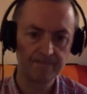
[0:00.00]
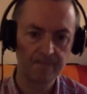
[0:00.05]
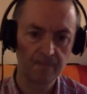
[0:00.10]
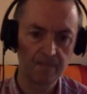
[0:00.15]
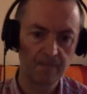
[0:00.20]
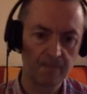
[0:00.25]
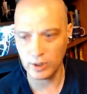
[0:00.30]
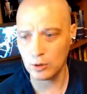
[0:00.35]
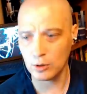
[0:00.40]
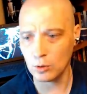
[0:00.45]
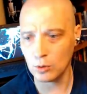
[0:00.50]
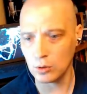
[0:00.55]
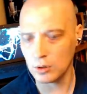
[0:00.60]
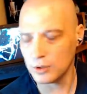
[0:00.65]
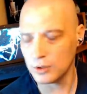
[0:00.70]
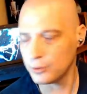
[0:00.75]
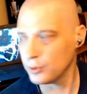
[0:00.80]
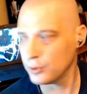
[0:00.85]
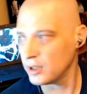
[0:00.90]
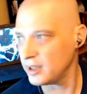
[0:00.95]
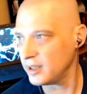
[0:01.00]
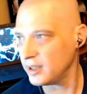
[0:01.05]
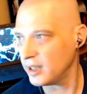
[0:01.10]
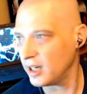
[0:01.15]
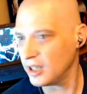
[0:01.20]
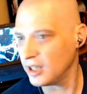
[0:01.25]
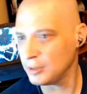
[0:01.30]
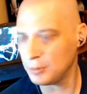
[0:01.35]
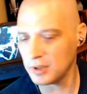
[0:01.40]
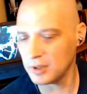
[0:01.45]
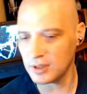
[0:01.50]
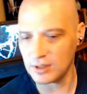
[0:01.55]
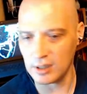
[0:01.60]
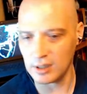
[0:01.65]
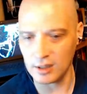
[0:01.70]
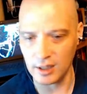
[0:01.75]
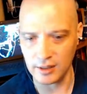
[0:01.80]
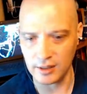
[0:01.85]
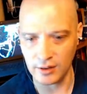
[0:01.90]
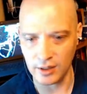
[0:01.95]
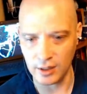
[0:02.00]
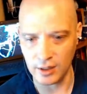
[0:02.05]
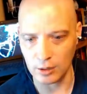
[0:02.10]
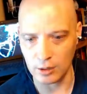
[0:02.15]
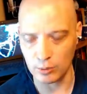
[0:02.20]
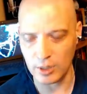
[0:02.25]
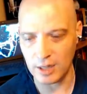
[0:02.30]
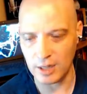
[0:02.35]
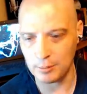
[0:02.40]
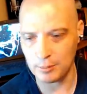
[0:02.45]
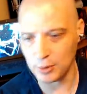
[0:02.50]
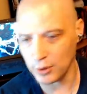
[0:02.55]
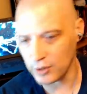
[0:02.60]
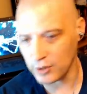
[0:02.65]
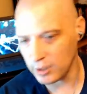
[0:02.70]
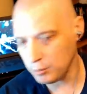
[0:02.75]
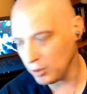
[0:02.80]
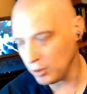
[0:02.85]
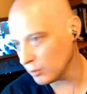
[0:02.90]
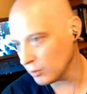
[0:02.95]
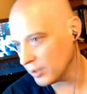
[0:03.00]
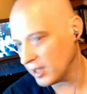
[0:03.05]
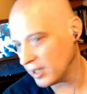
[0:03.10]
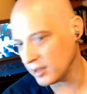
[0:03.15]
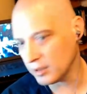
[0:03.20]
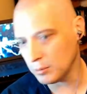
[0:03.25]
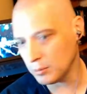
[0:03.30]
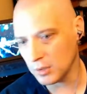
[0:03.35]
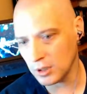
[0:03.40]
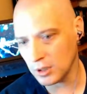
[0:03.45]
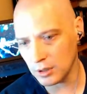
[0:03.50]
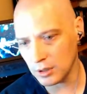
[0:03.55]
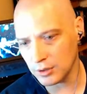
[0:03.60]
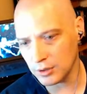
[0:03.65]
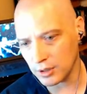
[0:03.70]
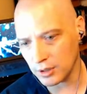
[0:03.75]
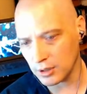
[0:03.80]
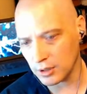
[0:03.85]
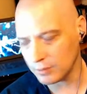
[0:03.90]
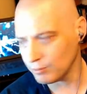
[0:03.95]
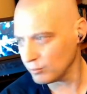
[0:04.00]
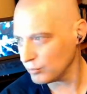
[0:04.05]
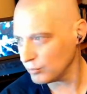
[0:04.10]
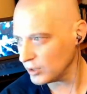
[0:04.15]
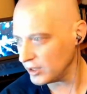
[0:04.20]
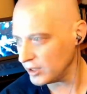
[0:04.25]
Yeah, Redcore is really nice because I like the uh, wrapper they put around Emerge, uh,